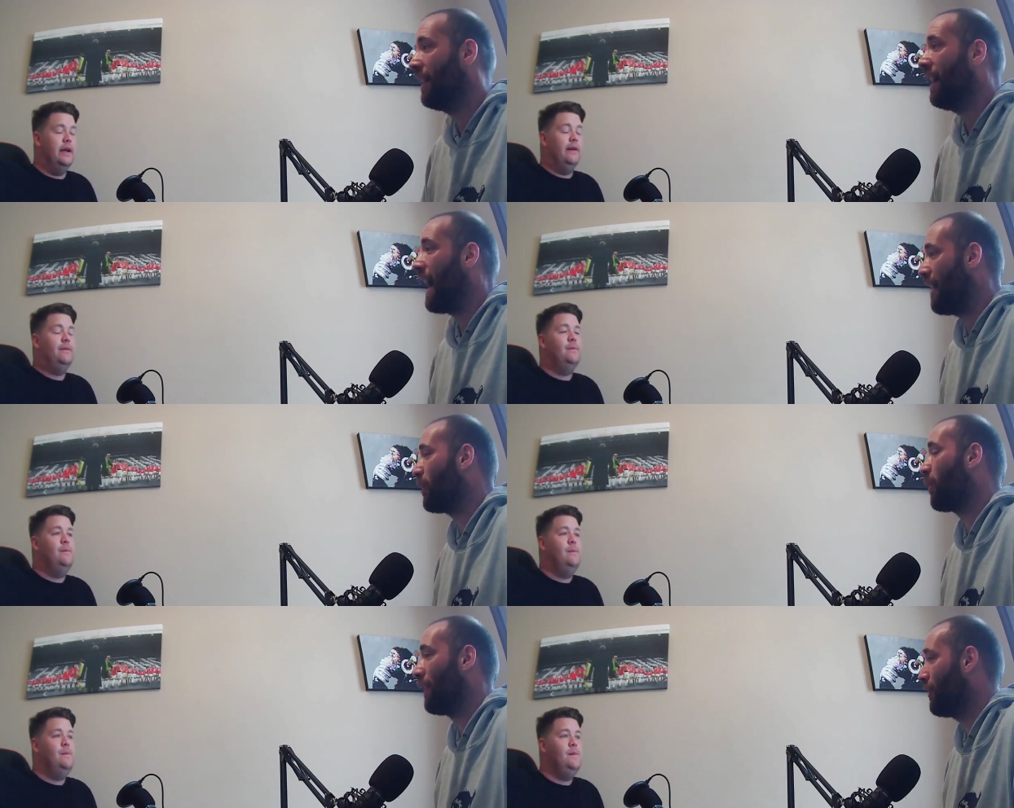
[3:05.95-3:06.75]
Speaker 1: Yeah,
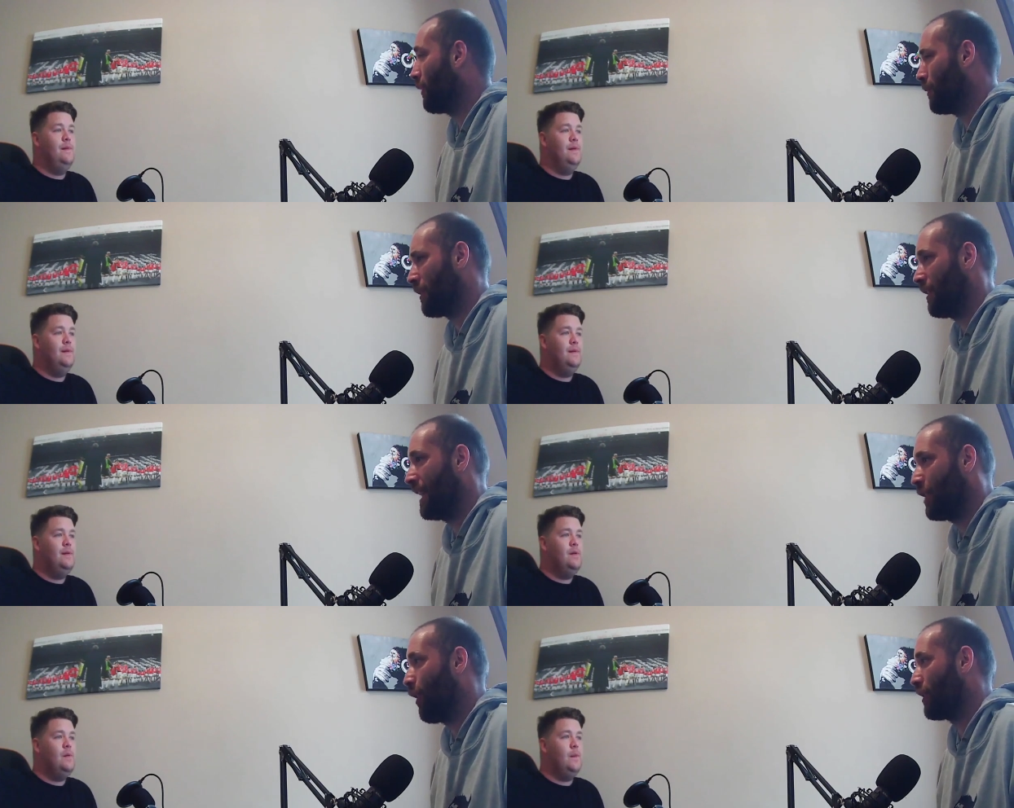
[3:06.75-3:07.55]
everyone knew
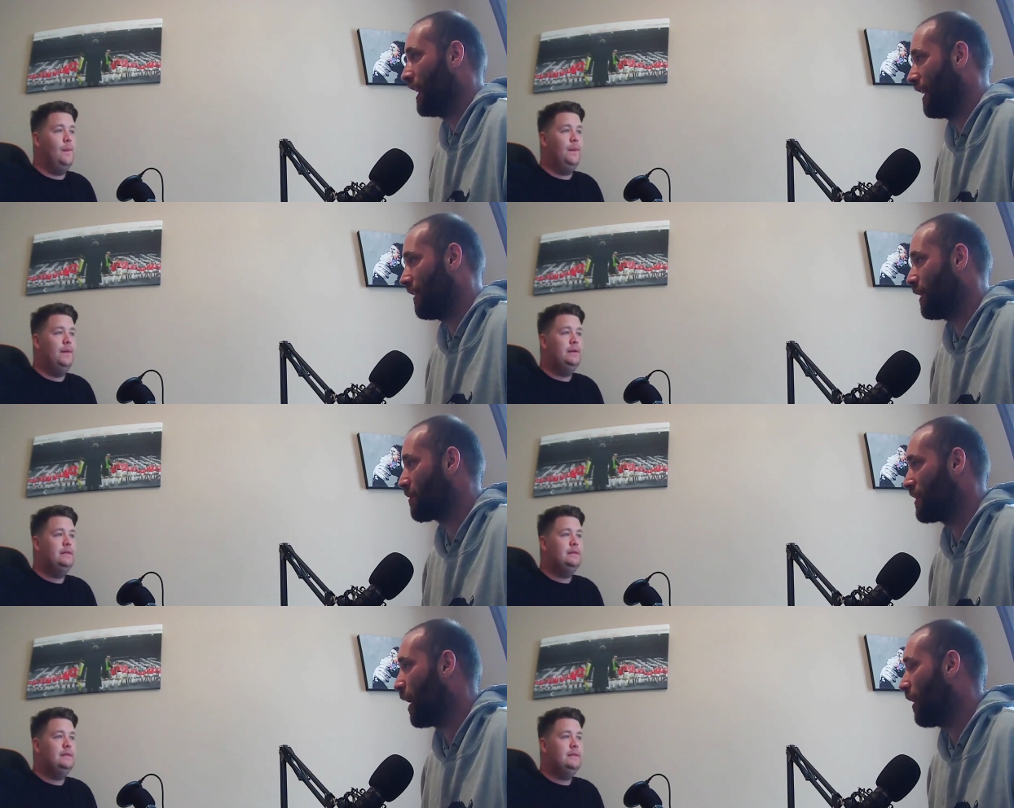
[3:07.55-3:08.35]
that in our year
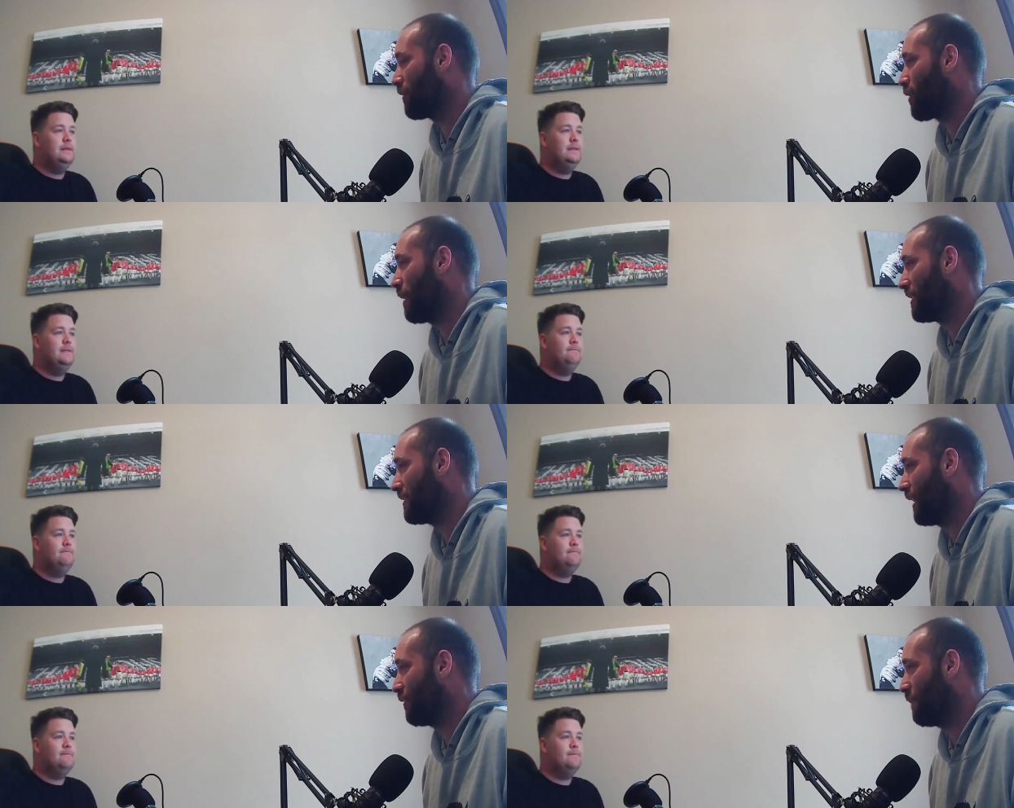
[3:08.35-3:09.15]
there was no other drummer
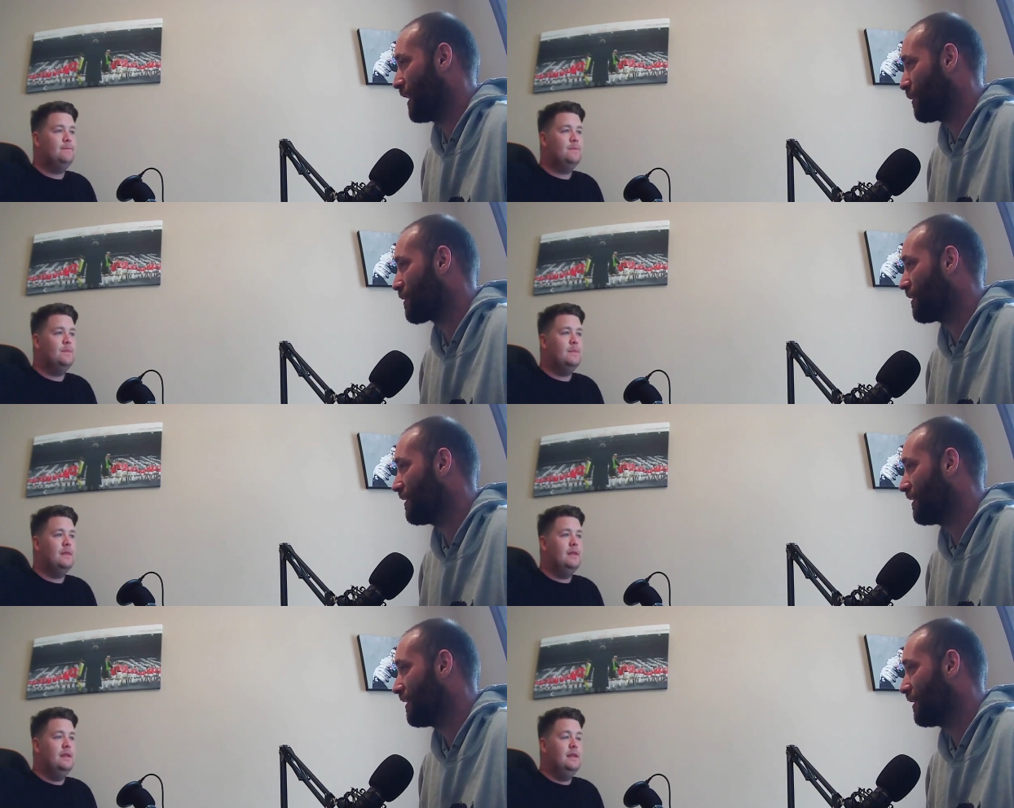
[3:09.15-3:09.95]
than Nathan Meadows.
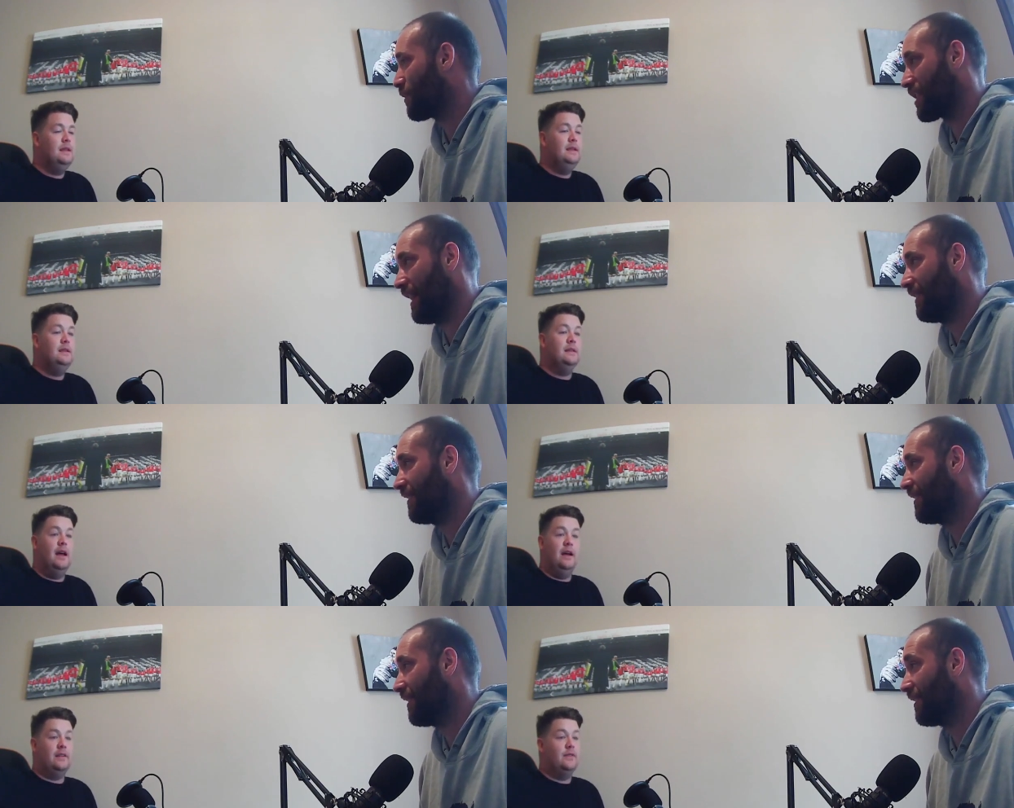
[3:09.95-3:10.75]
Speaker 2: Was there?
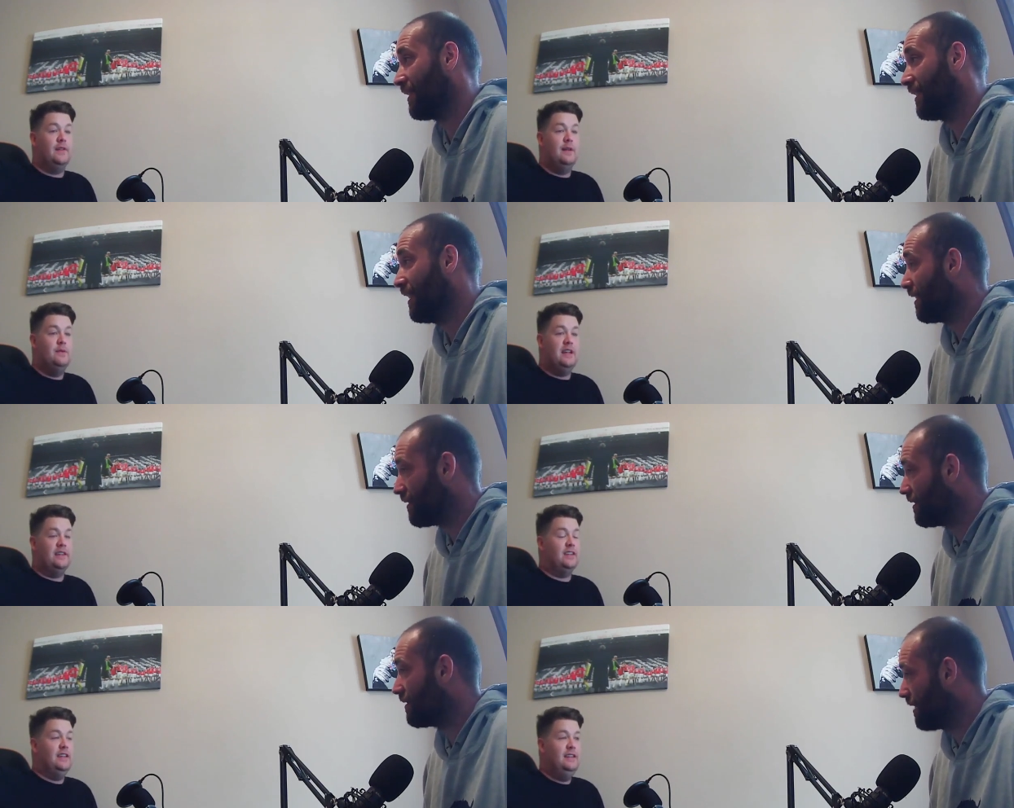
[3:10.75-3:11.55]
No, I don't think there was
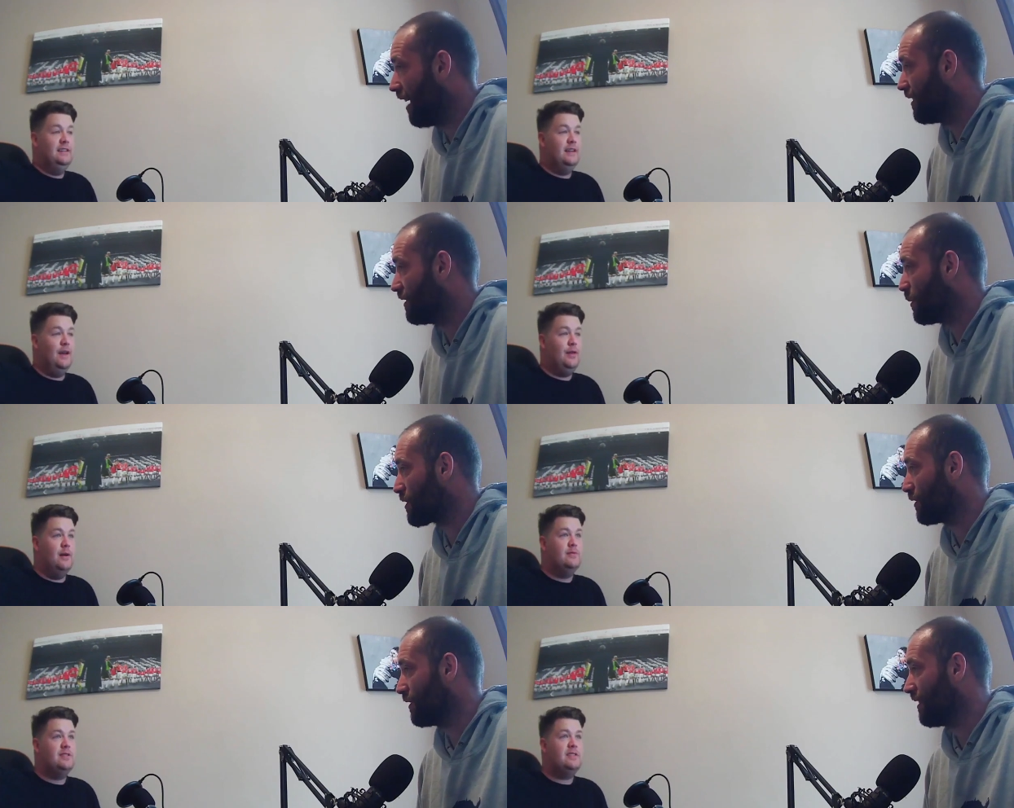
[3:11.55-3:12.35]
actually. No, I
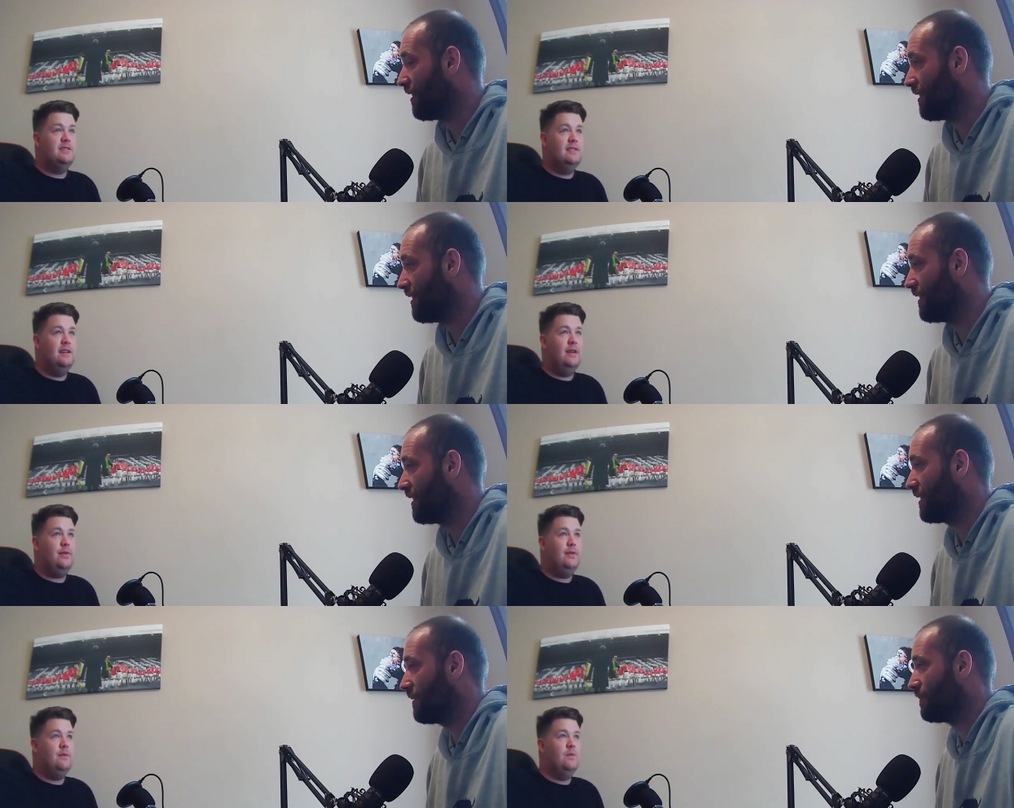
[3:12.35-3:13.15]
think I was
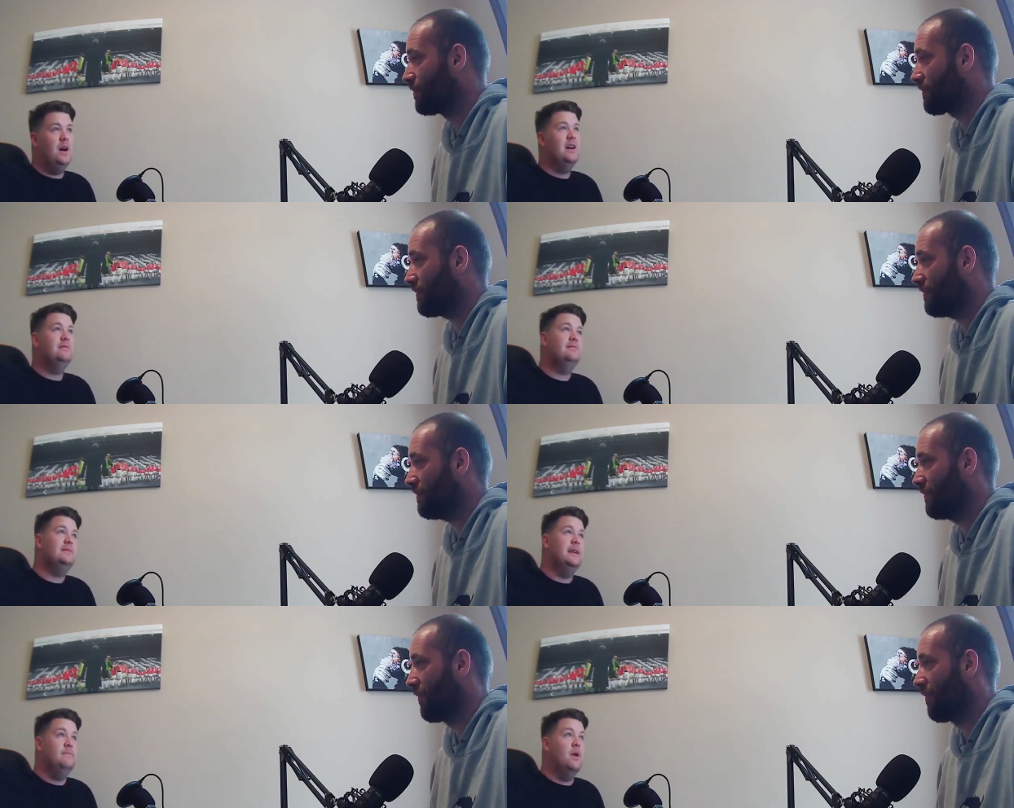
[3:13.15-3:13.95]
well,
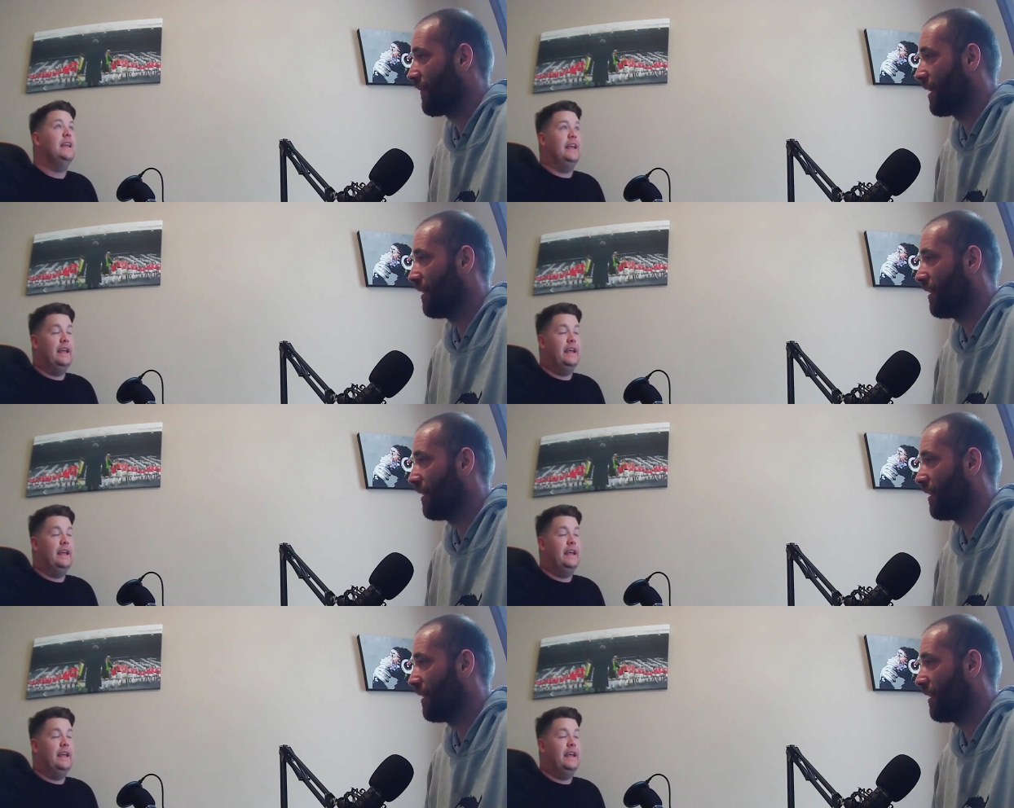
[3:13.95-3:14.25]
in my